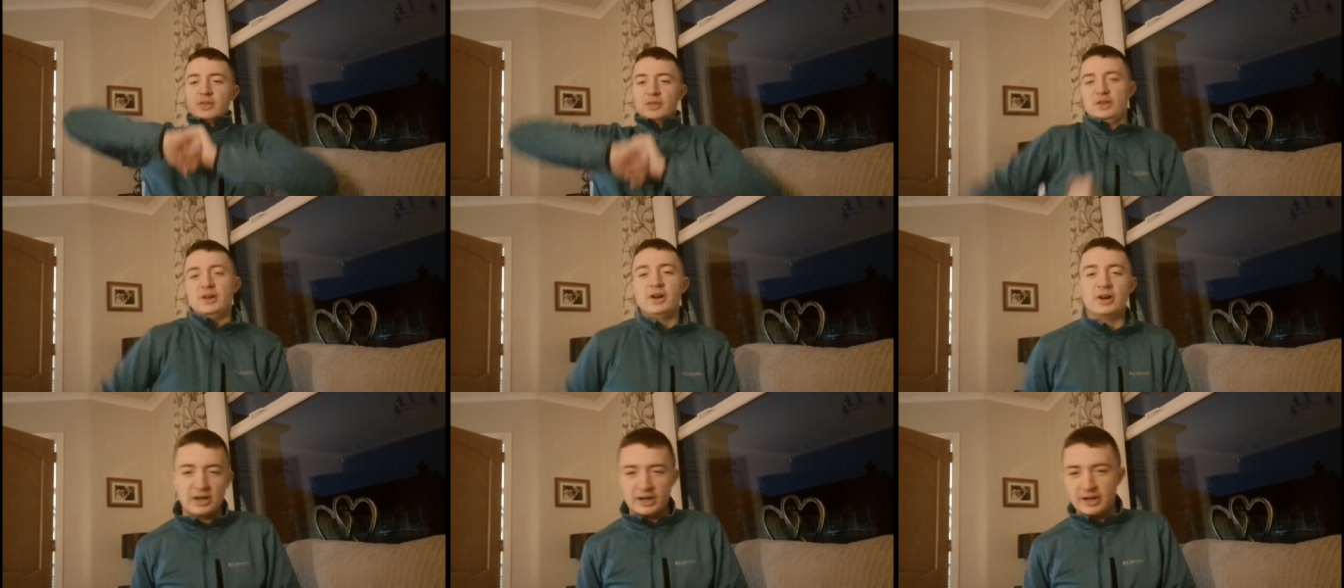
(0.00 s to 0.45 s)

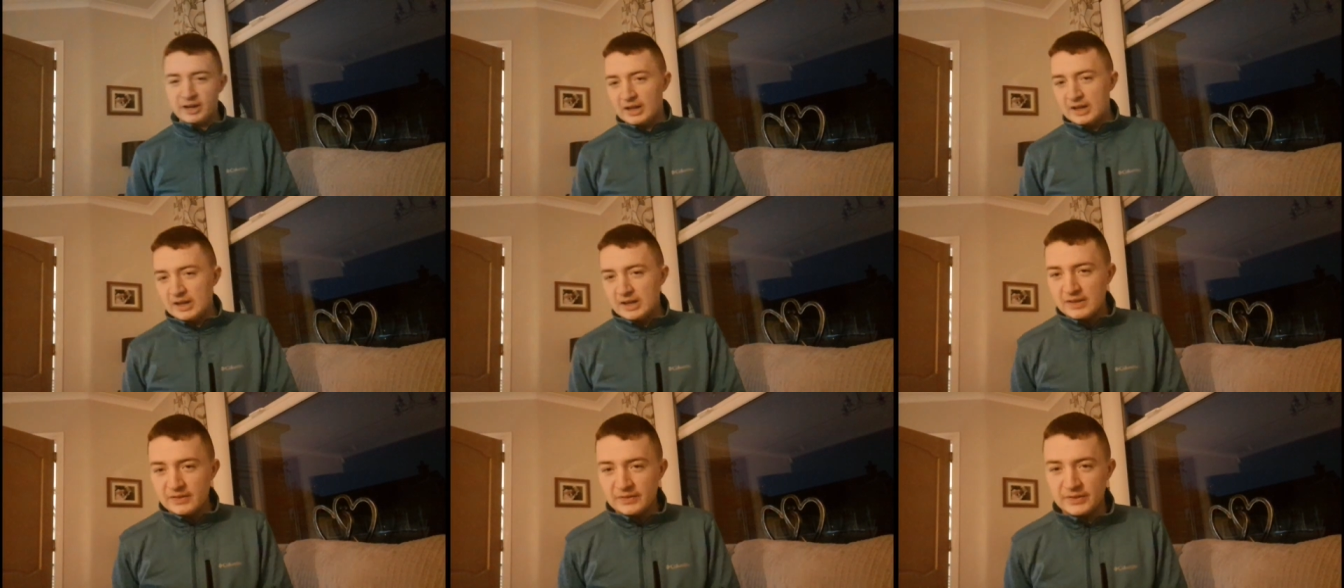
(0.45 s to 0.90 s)
Now
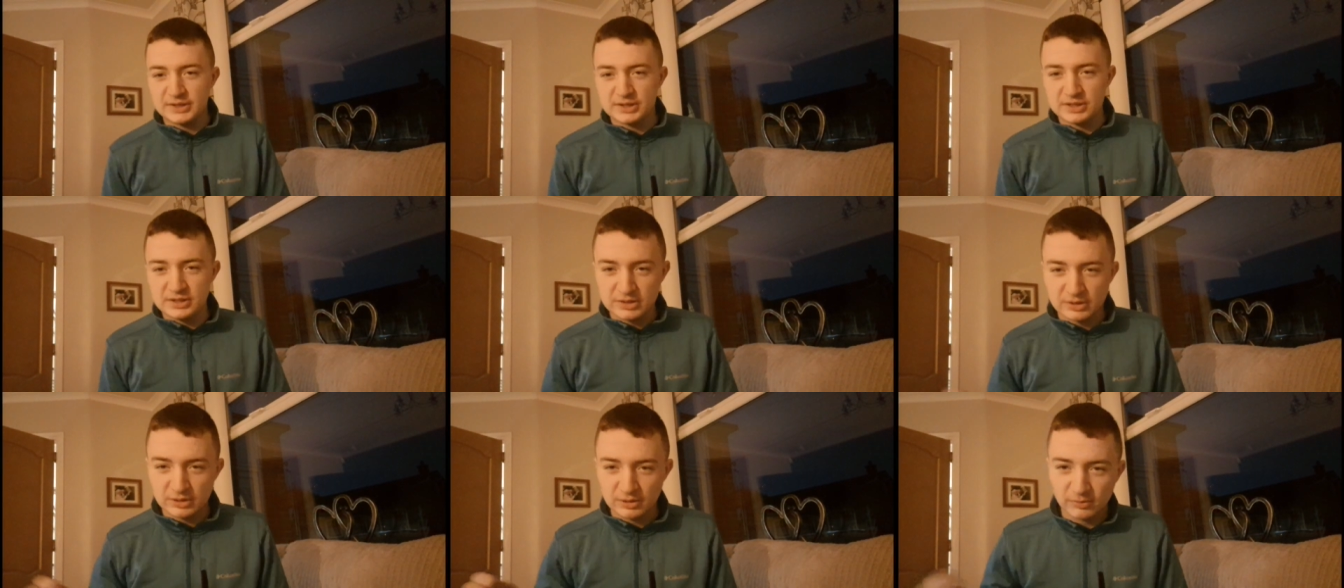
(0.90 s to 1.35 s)
this
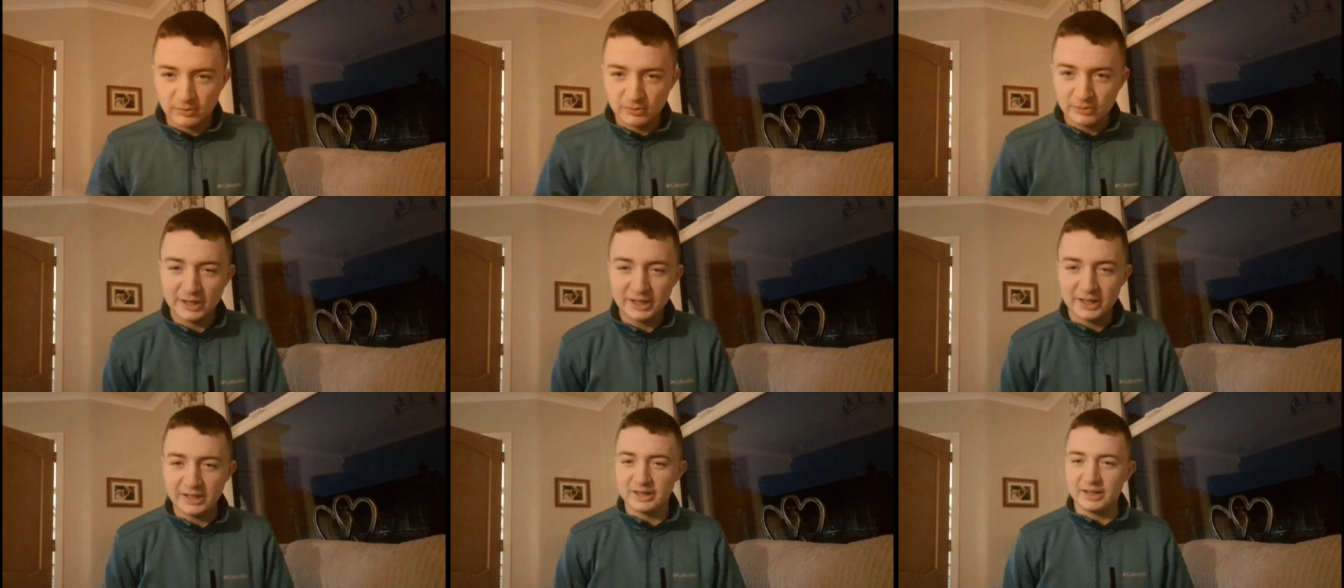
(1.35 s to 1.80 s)
is on a
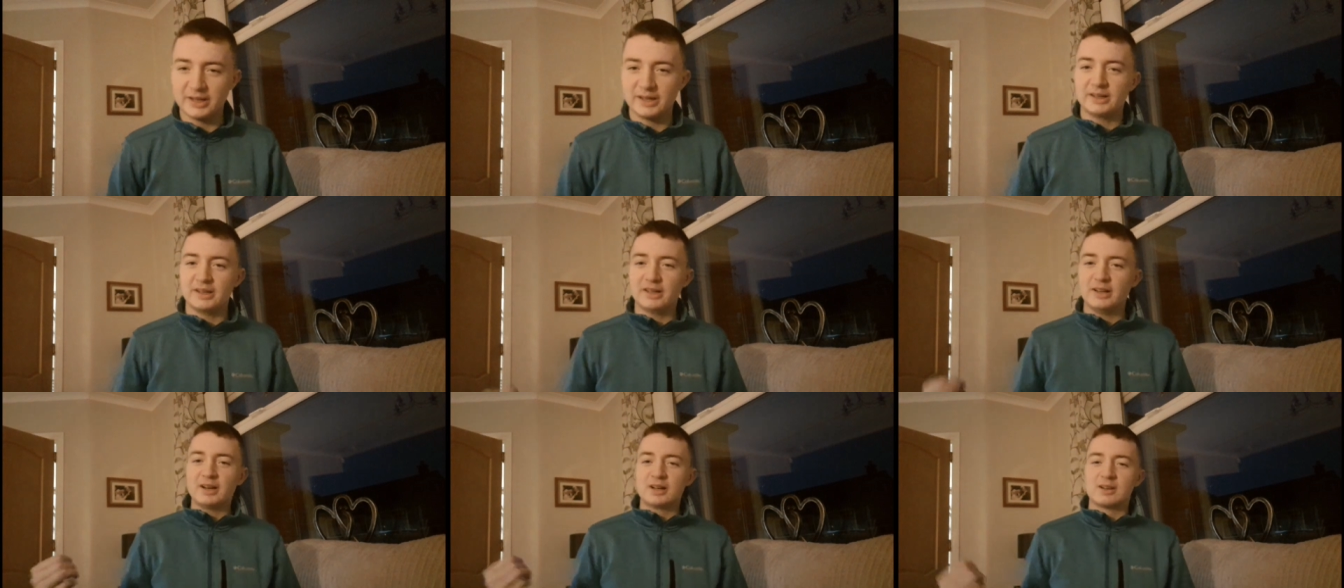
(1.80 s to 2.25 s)
Friday
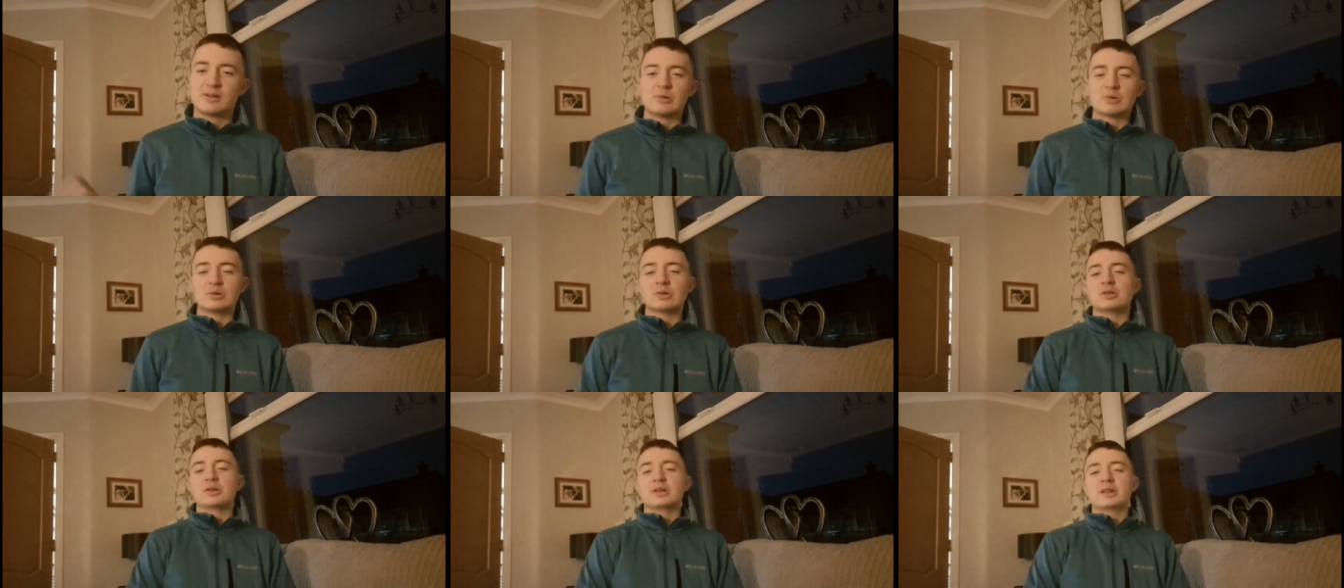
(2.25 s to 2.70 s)
night at
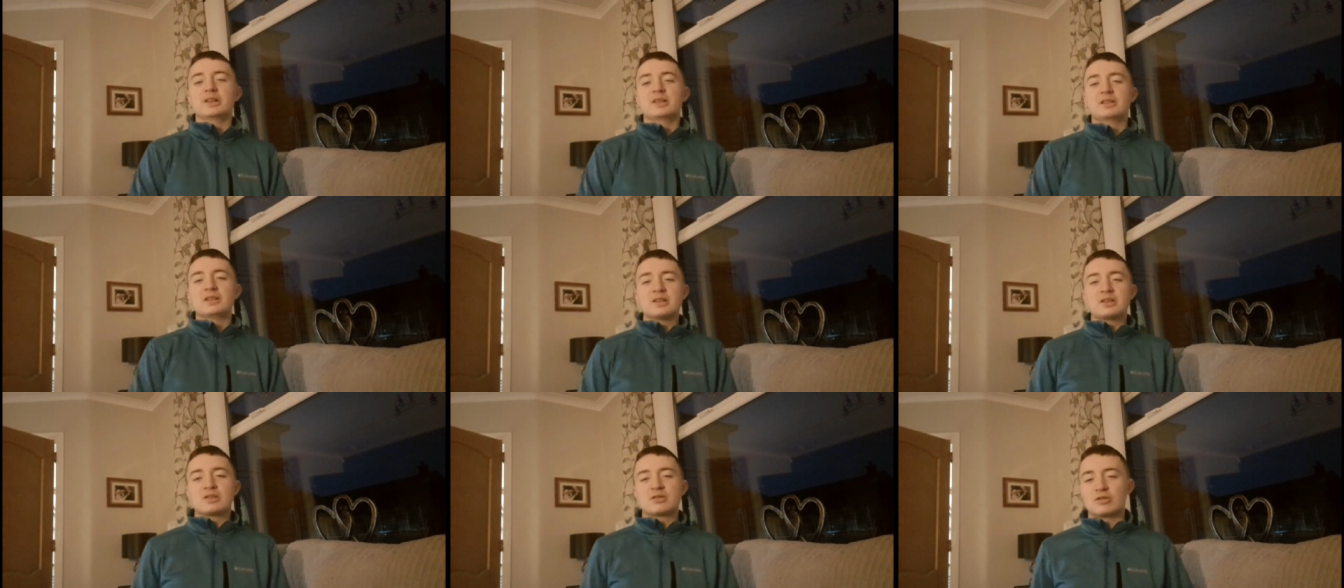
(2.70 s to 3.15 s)
quarter to eight.
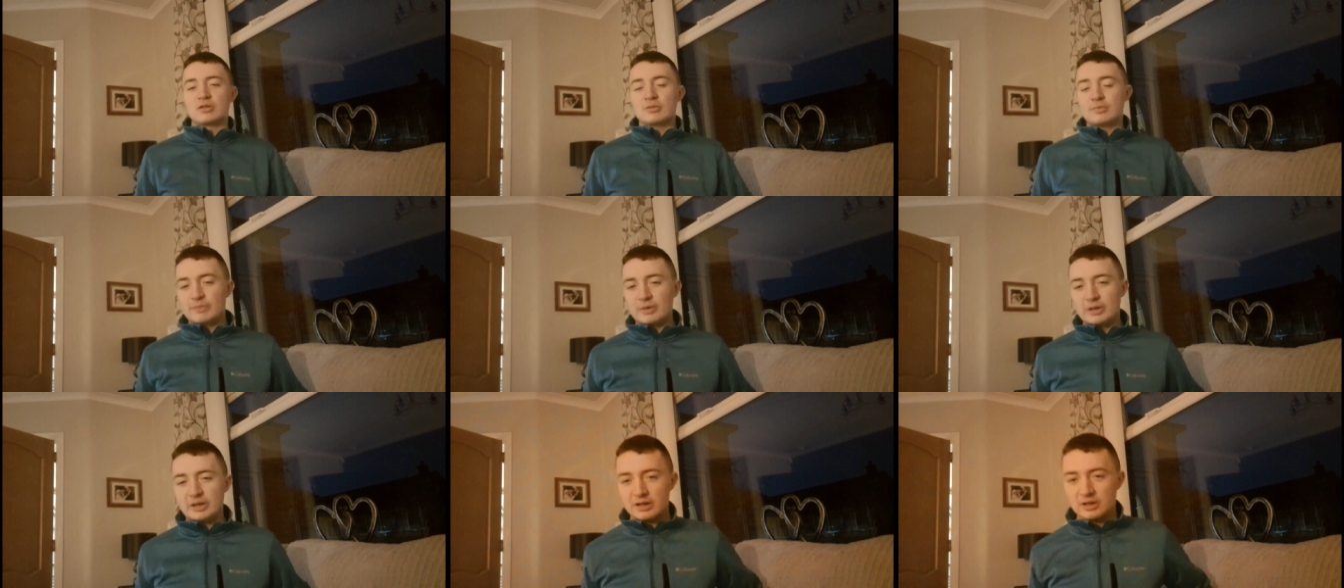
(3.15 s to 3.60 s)
This should
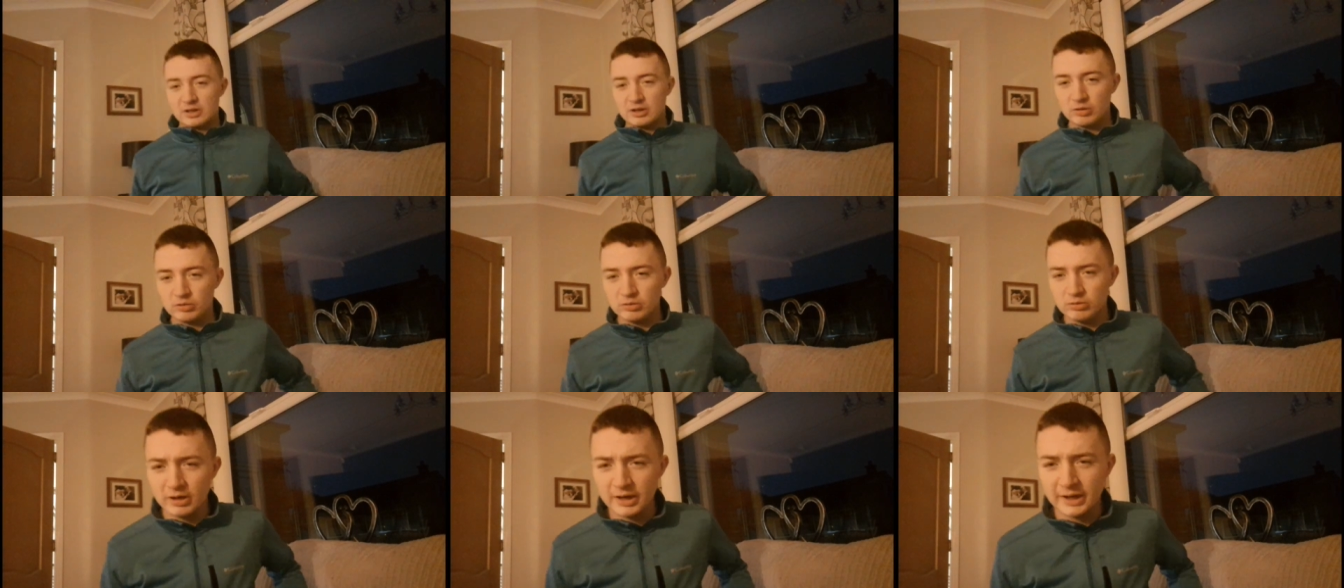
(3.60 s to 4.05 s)
be a
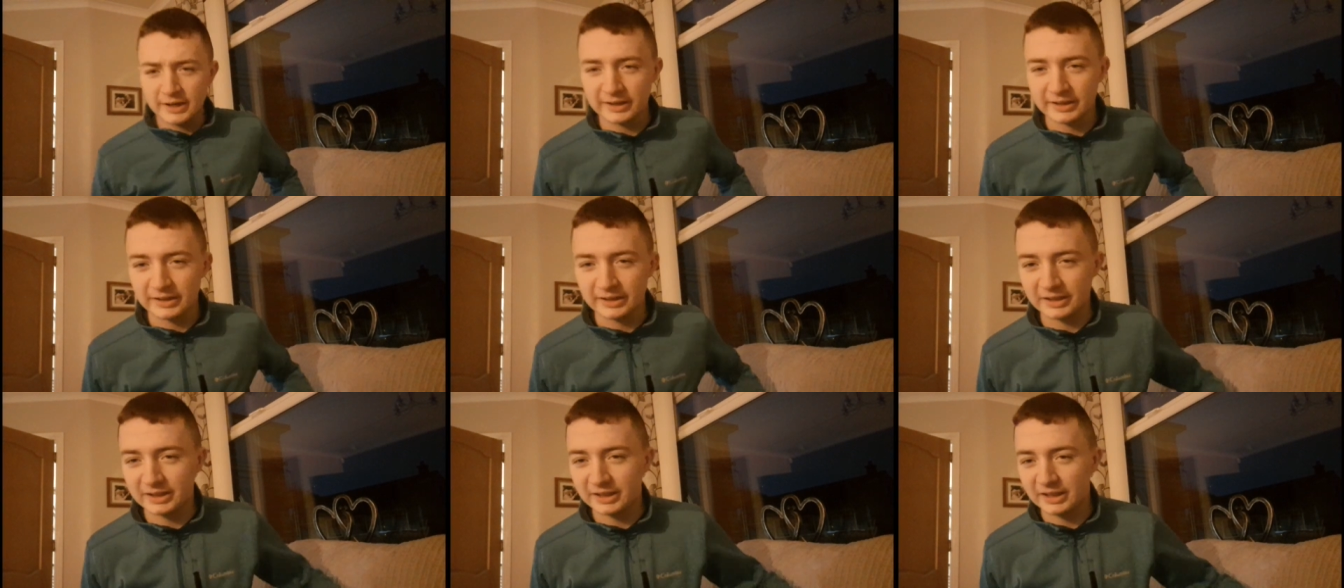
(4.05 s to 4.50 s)

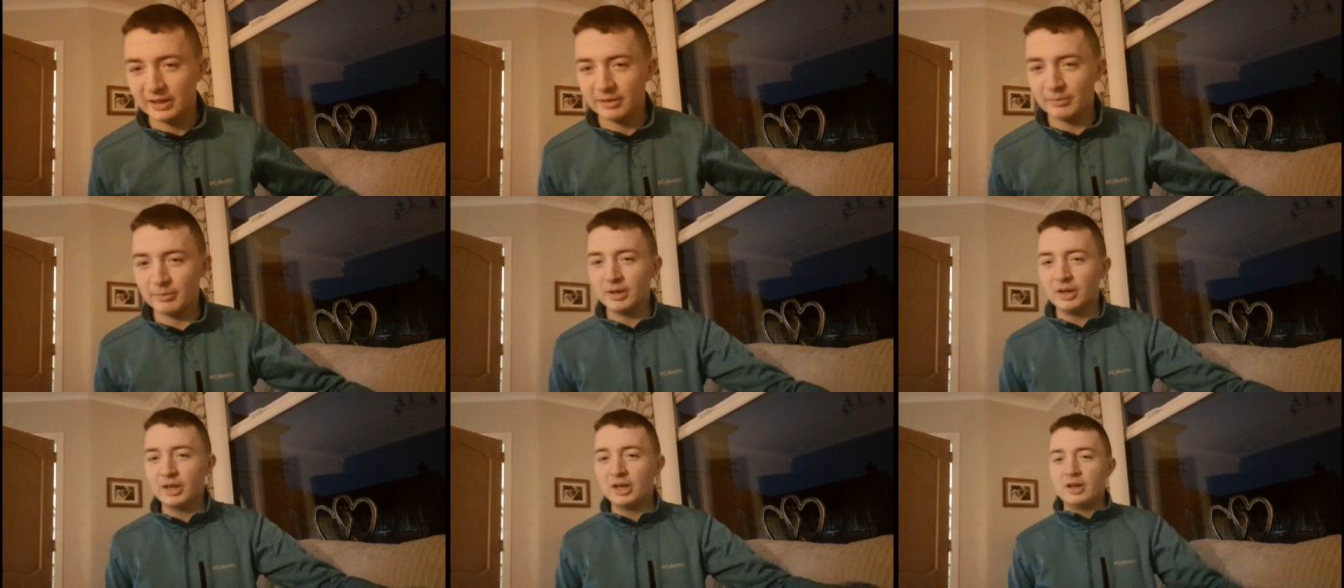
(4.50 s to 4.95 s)
cracking game.